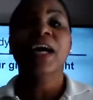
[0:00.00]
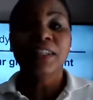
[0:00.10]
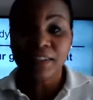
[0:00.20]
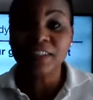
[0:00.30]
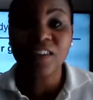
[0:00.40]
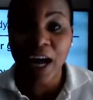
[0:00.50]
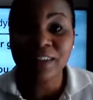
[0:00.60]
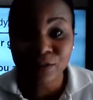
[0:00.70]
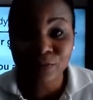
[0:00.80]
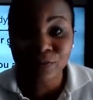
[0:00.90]
The teacher has
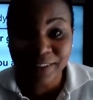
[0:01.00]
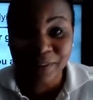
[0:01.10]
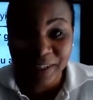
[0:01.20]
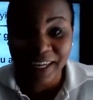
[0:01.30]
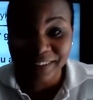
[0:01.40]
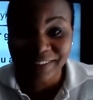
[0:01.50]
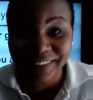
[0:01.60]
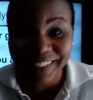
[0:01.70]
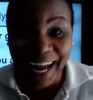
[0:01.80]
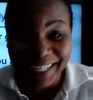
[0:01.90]
to raise your grade.
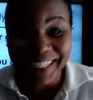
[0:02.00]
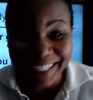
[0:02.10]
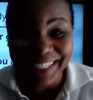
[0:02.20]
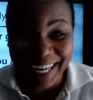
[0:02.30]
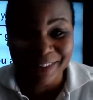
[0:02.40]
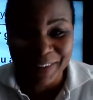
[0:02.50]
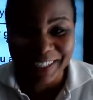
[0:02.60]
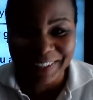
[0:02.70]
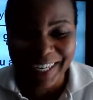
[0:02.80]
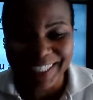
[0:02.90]
Yeah, you're going to get a better grade.